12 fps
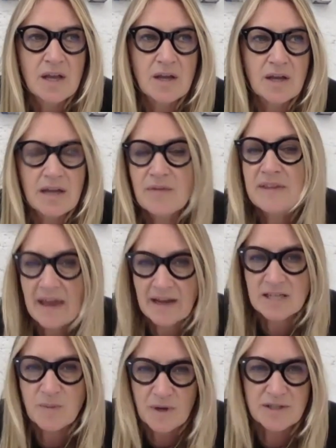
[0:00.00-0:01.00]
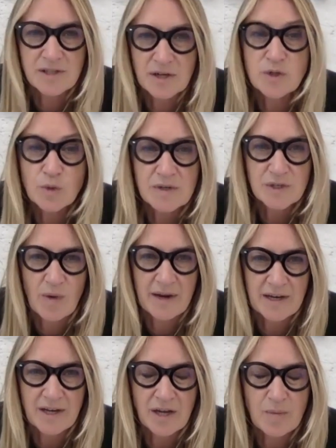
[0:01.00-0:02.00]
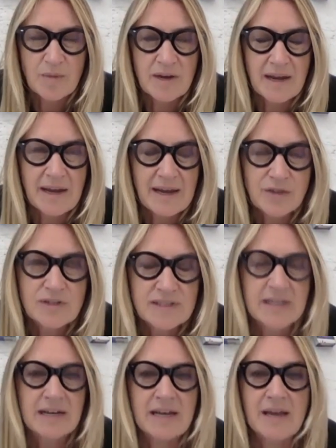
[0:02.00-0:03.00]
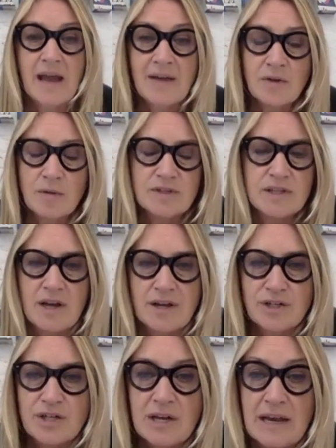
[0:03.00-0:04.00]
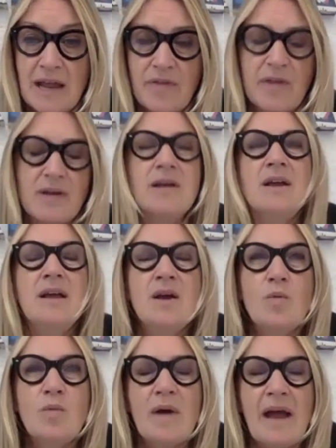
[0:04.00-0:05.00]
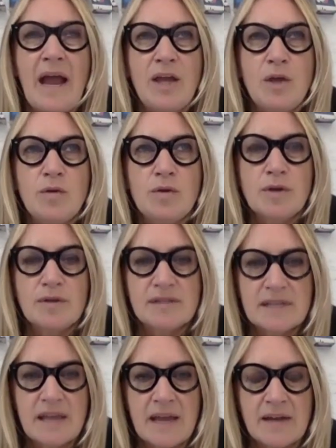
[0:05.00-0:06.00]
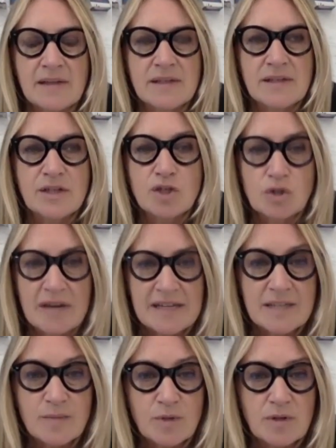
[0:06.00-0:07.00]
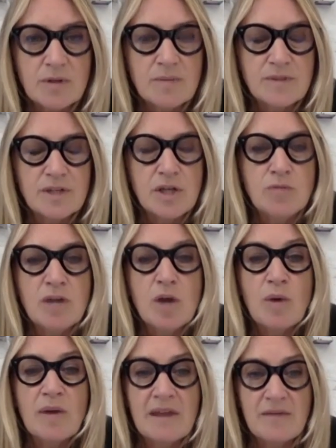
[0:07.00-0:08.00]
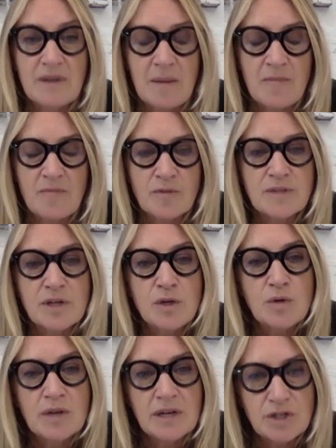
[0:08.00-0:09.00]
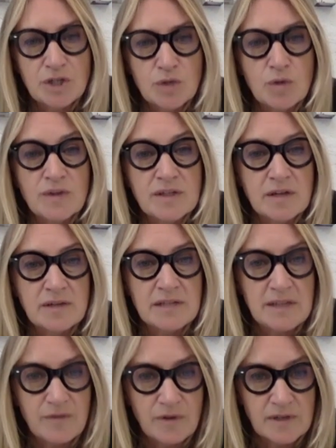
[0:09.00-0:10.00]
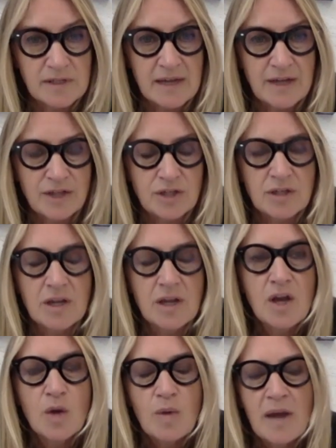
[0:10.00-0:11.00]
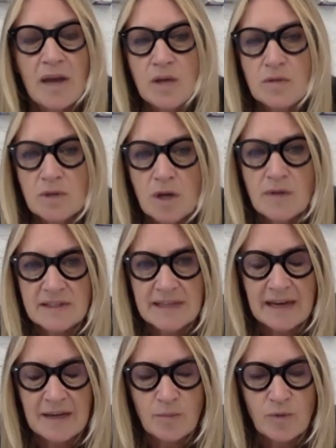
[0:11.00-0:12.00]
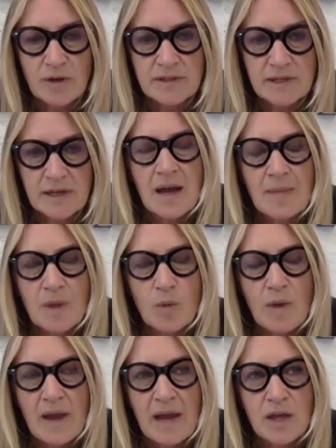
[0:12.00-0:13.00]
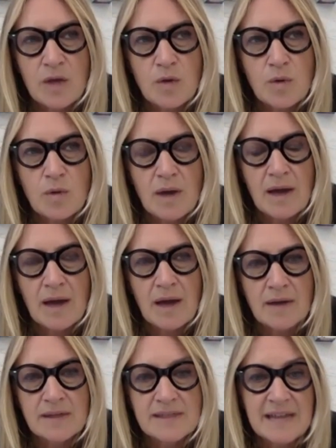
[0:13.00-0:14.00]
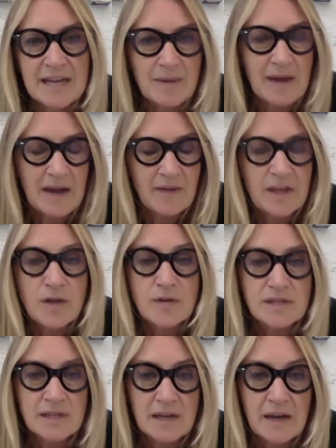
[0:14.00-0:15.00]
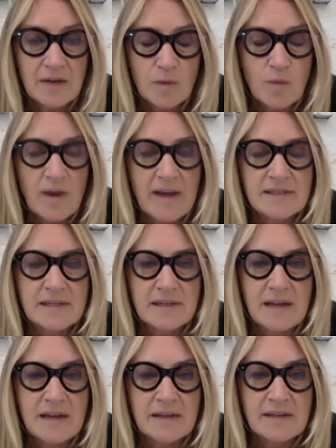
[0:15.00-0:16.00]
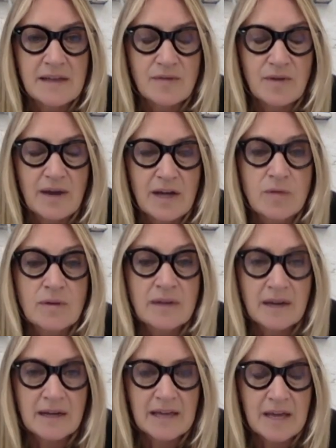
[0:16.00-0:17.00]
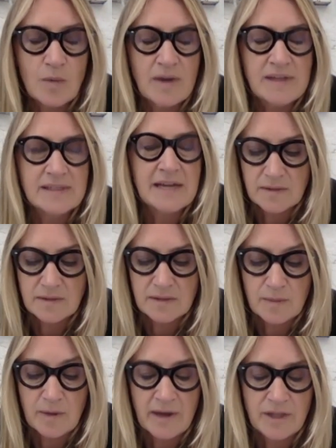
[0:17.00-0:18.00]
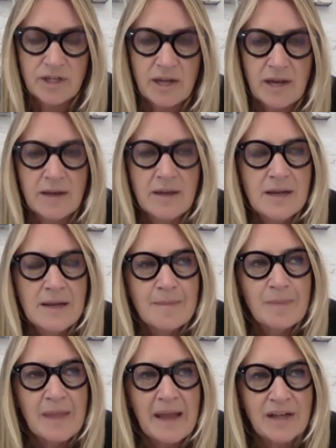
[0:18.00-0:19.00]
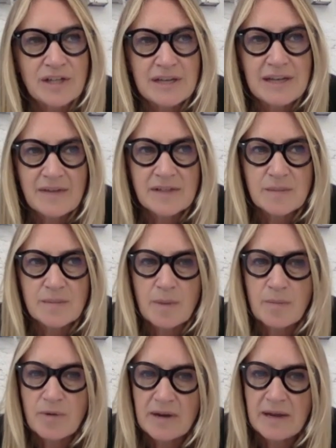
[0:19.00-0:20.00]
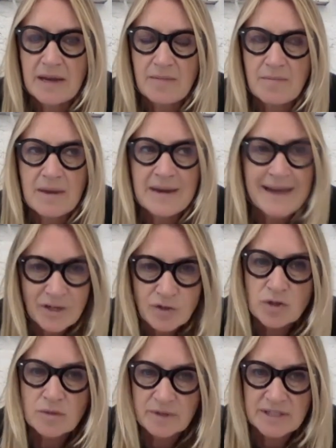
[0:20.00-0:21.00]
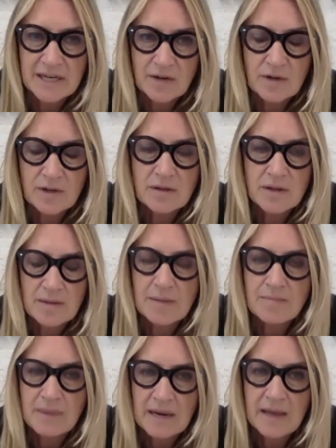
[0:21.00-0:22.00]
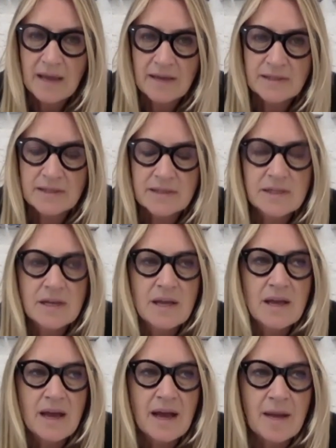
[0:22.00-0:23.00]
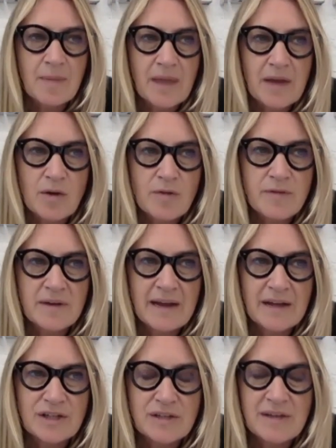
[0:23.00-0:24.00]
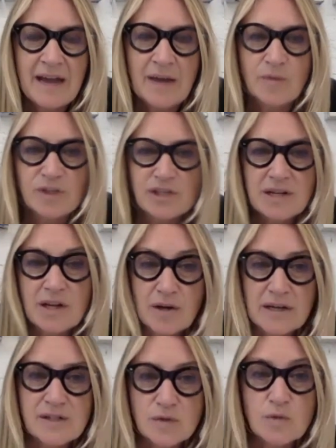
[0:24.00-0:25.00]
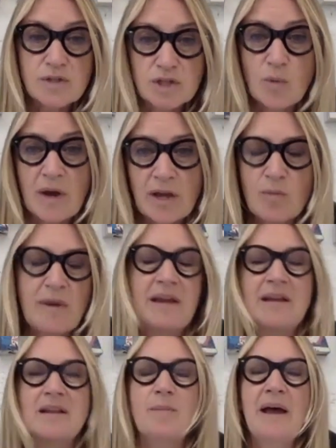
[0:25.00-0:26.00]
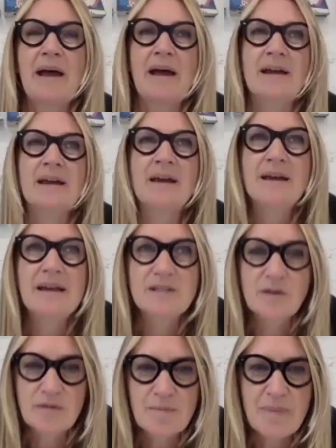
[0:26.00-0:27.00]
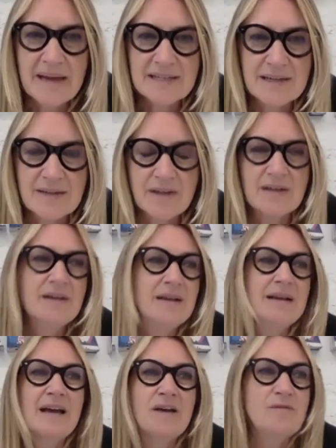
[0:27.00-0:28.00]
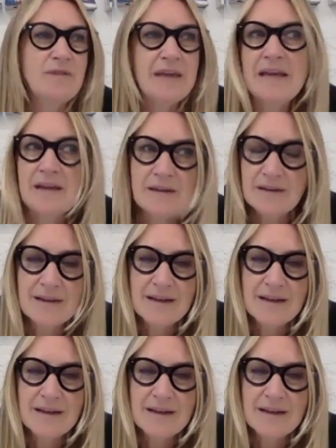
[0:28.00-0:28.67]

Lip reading: even the experts don't always quite know. But interestingly, having researched leather, where you use skins that are traceable, so you know where they've come from, so you can ensure there's no deforestation, where you know the tanning process, where you understand about how they're used and the waste, and therefore how you can kind of keep waste out of the supply chain. Actually, leather's a pretty natural material in many cases, and often actually that which is locally sourced to where you're making the bag is often better than a vegan